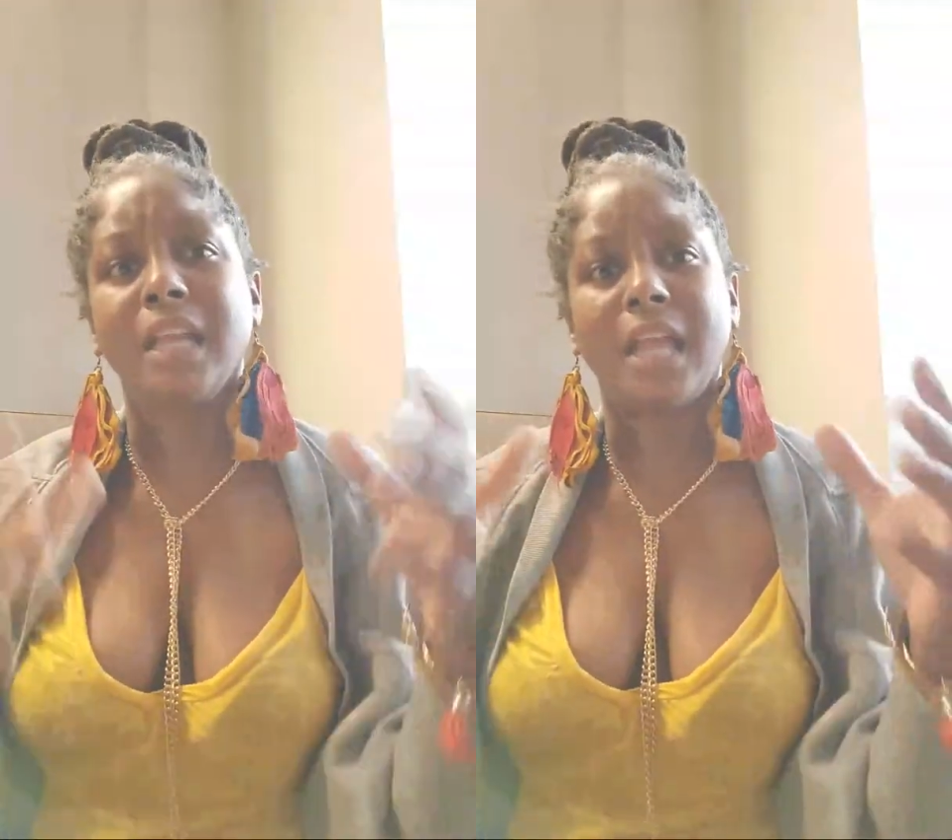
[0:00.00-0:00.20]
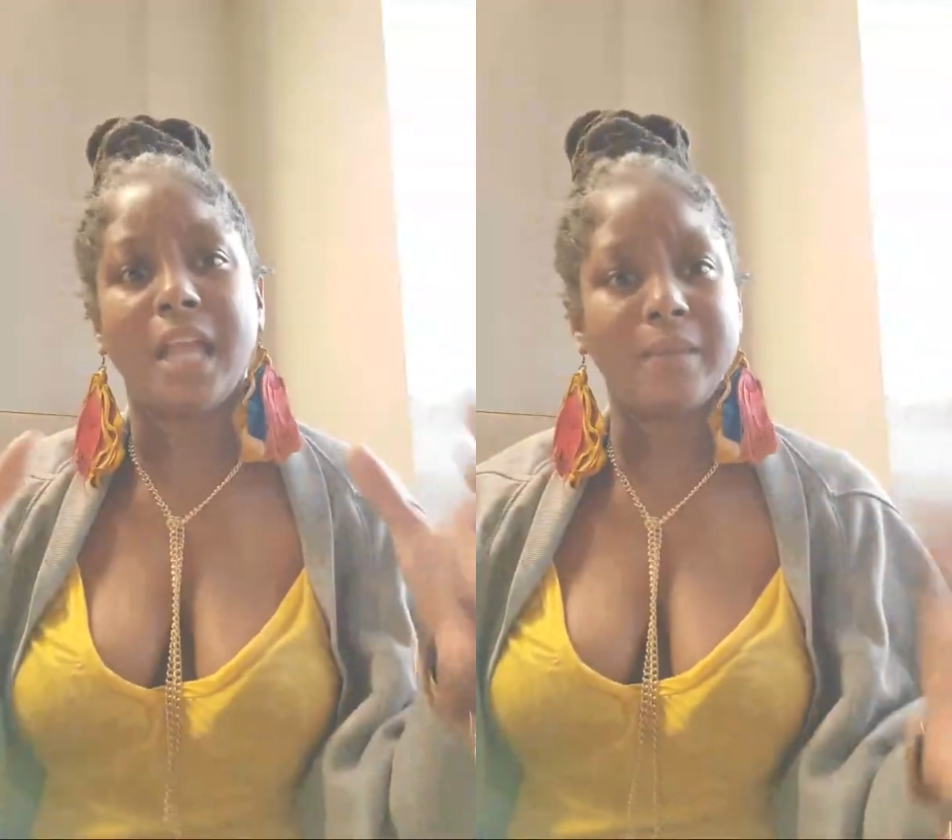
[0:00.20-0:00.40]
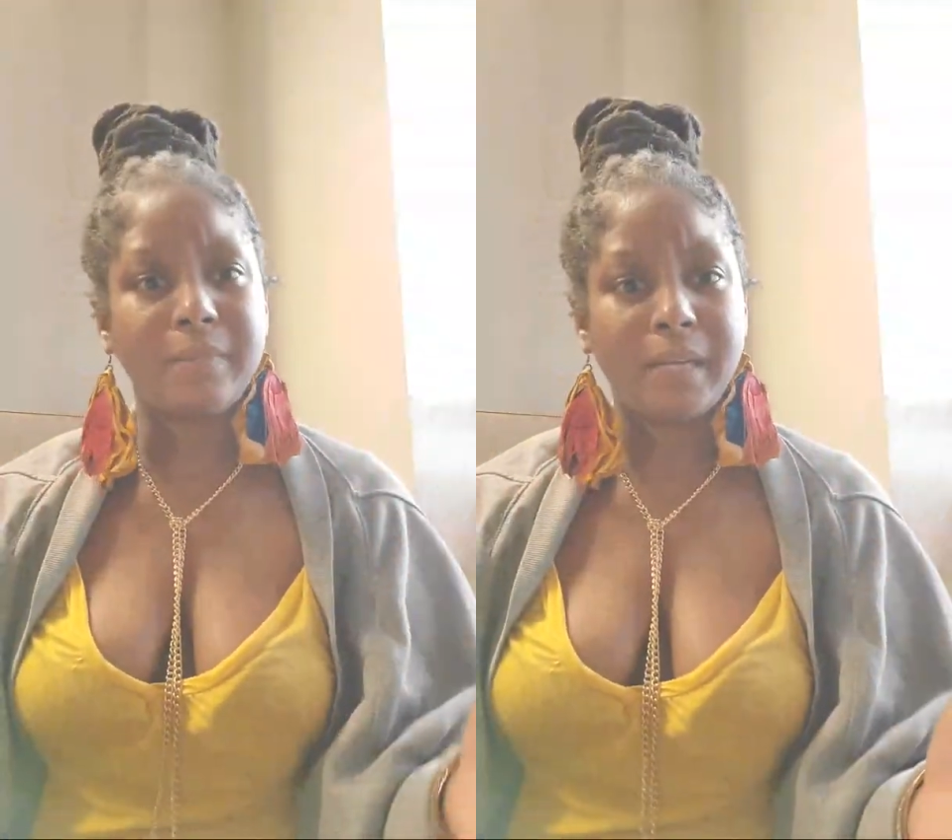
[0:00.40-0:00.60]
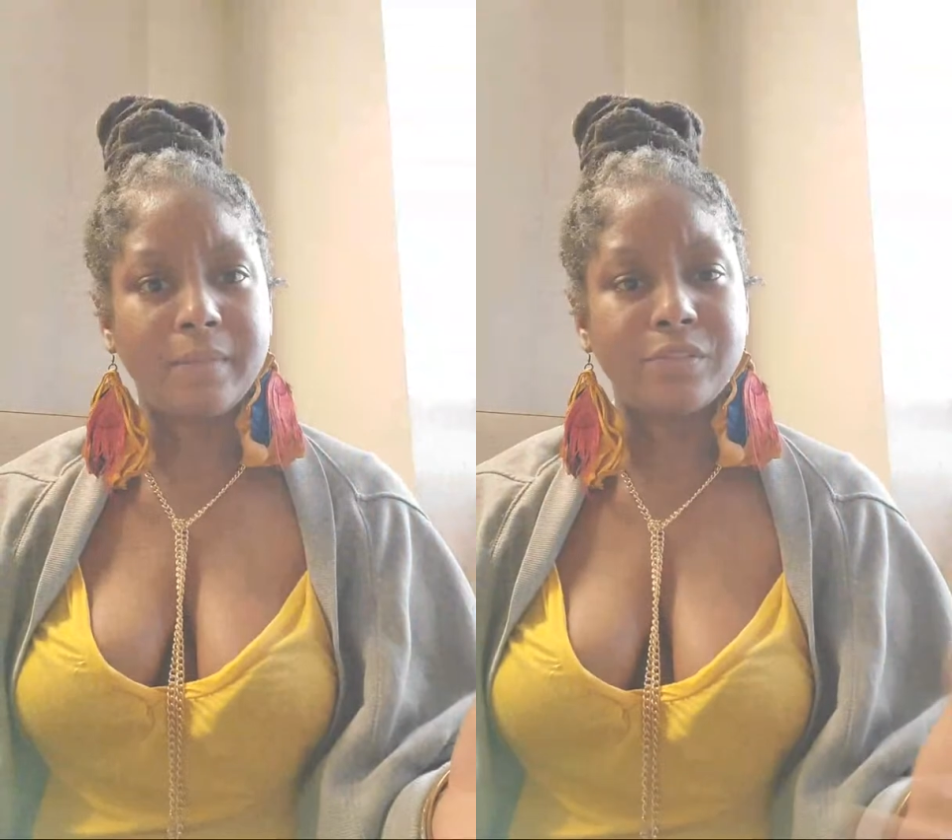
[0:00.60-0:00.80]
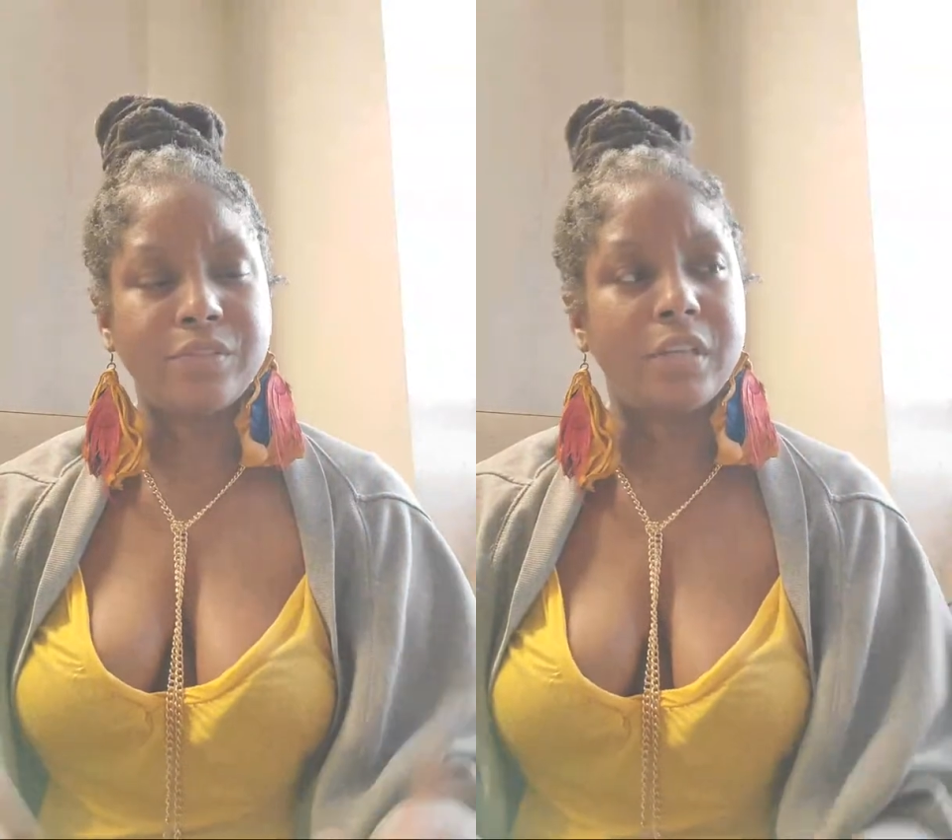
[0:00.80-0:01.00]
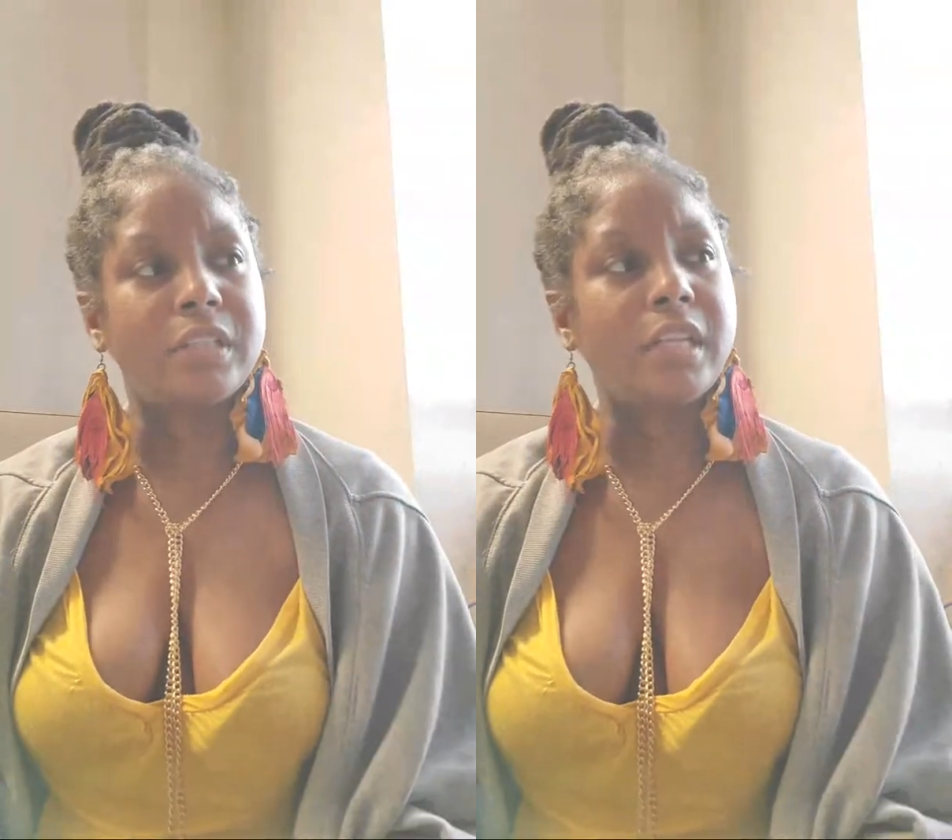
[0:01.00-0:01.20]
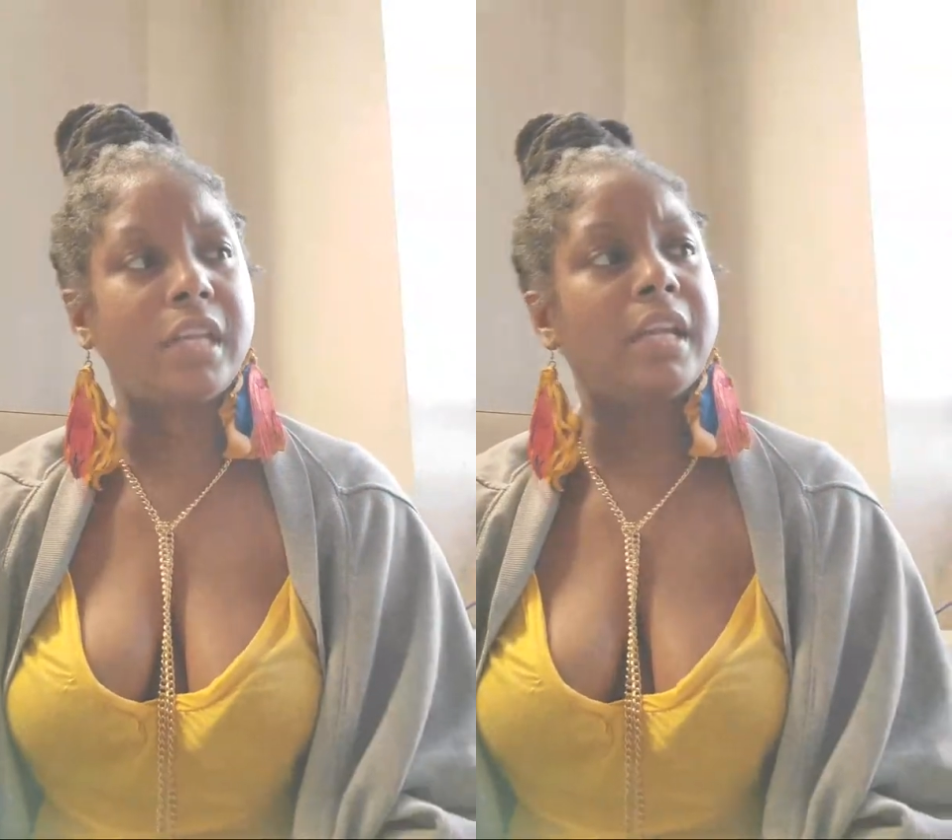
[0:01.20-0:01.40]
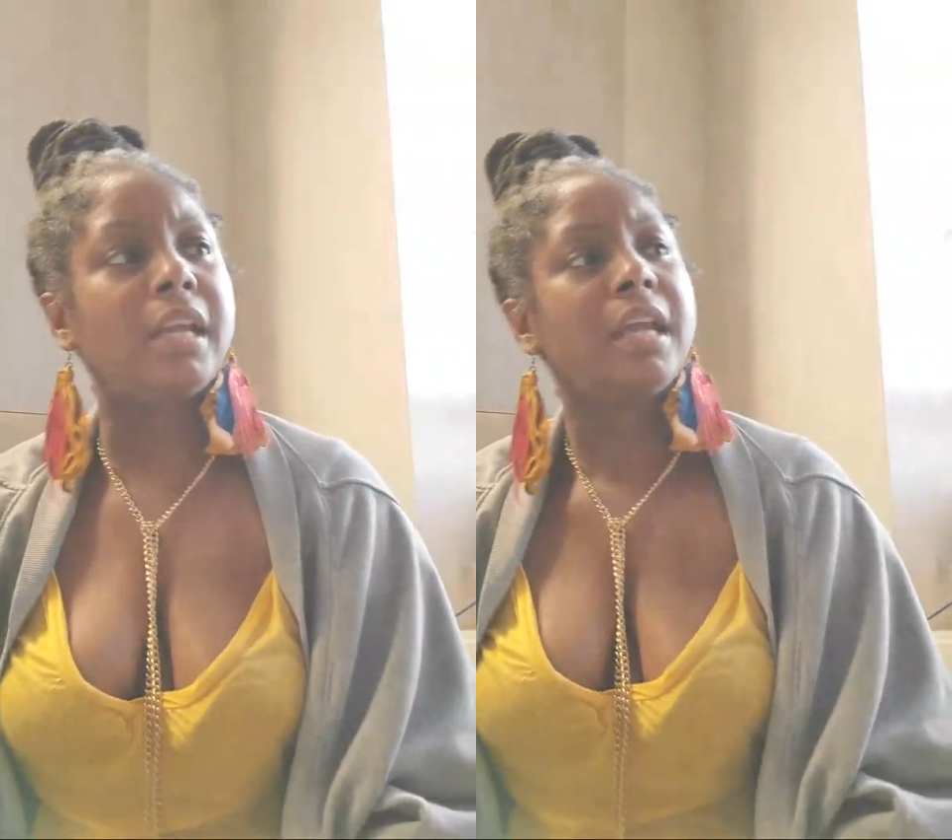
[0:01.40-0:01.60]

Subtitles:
an ambulance truck there,